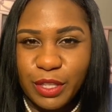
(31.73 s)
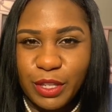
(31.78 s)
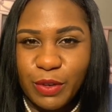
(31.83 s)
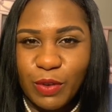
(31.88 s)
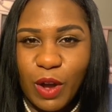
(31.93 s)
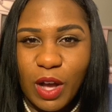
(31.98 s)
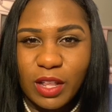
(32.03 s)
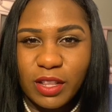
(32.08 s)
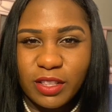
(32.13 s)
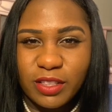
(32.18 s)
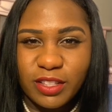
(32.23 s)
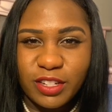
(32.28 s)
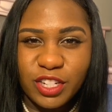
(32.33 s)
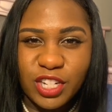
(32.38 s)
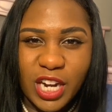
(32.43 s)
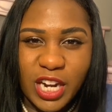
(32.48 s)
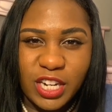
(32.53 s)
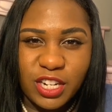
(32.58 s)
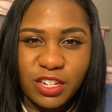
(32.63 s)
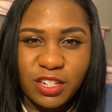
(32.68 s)
you all of the
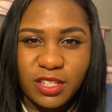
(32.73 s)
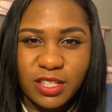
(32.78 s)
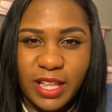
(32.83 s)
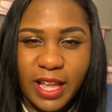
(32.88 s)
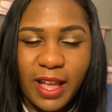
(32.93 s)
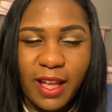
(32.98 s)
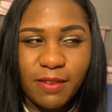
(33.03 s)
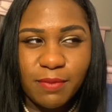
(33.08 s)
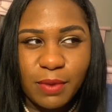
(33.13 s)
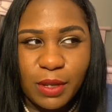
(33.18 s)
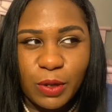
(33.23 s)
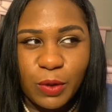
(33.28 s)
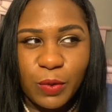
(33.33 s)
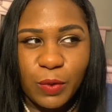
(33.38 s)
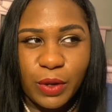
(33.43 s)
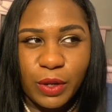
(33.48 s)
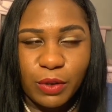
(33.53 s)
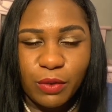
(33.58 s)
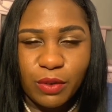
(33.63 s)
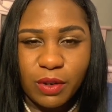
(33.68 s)
changes that have been
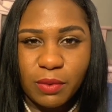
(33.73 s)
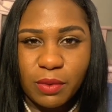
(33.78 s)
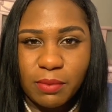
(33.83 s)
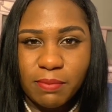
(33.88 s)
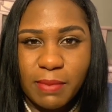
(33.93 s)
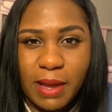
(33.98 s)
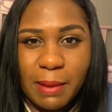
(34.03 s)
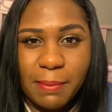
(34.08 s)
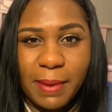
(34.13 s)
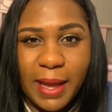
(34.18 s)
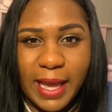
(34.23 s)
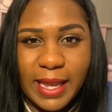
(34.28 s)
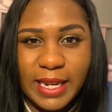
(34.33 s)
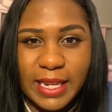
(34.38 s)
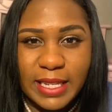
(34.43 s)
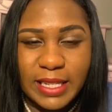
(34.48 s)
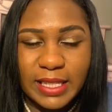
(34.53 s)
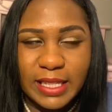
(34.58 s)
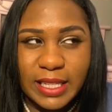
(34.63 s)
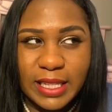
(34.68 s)
going on with my
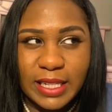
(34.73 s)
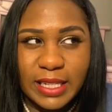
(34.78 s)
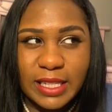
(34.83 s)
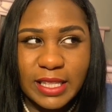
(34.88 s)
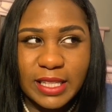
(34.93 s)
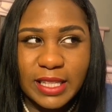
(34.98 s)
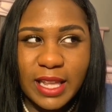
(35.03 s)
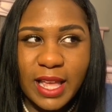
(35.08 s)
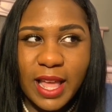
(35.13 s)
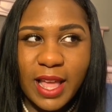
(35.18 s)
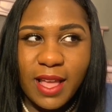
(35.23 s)
body since